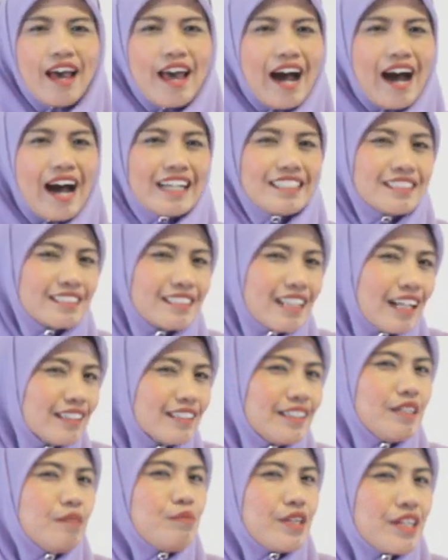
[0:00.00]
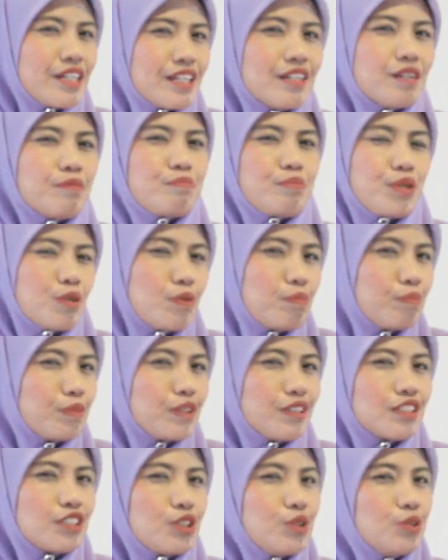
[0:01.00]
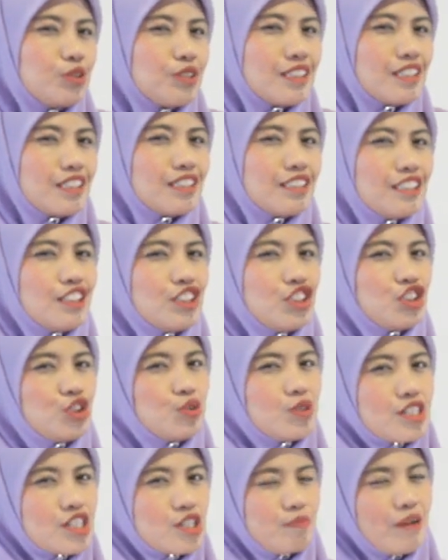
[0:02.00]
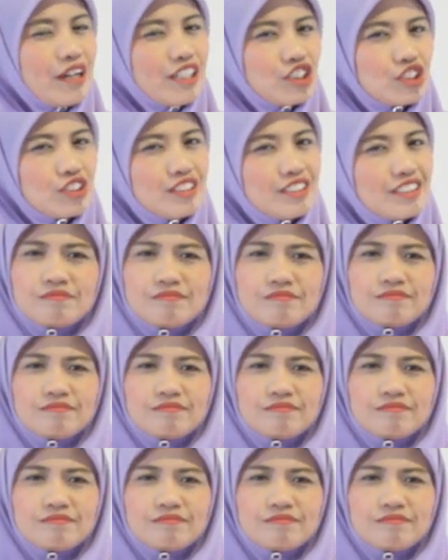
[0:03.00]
I seldom hear pupils using these two expressions.